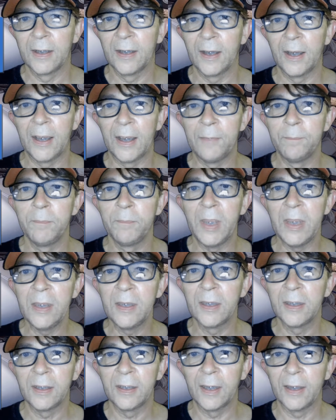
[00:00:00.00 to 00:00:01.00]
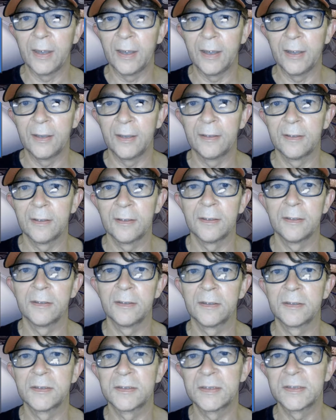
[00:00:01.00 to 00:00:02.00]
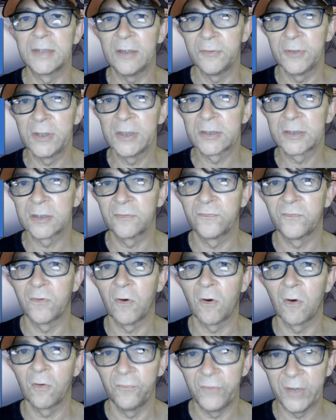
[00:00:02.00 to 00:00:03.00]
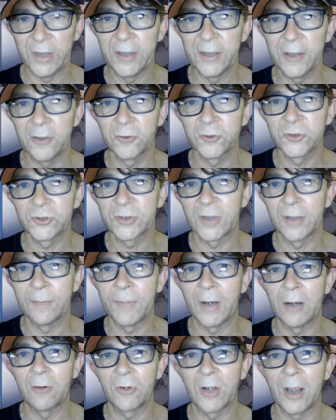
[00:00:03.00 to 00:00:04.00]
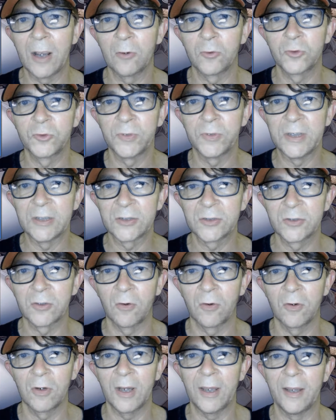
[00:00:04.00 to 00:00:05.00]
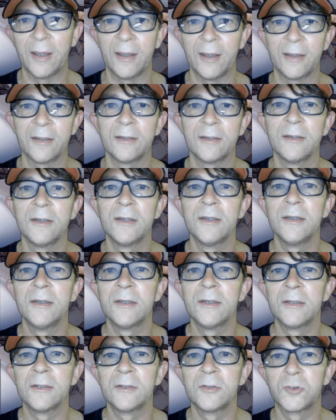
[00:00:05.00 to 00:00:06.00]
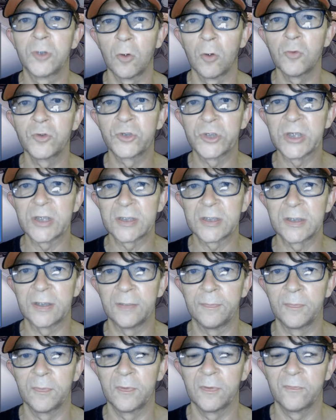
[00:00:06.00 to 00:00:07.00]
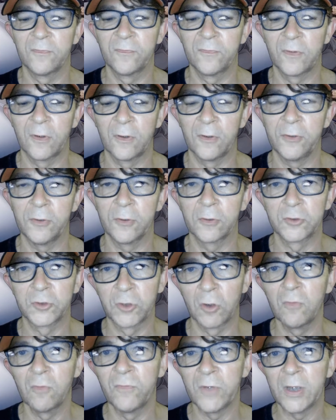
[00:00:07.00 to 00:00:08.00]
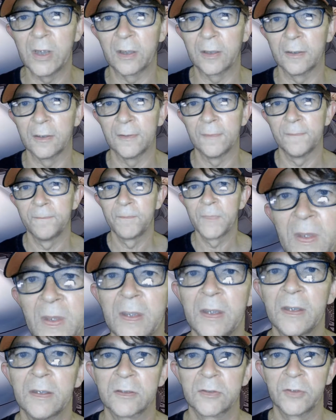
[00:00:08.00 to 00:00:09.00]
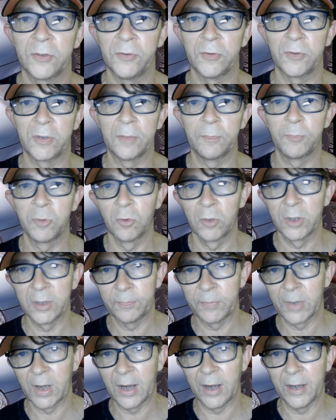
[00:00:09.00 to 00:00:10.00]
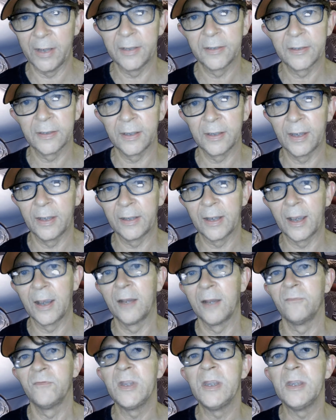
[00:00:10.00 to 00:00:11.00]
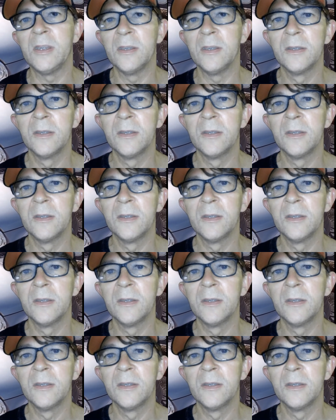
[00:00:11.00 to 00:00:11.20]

I'm making a series of 4 videos about how to install a tow system for your tow vehicle, so you can pull it behind an RV.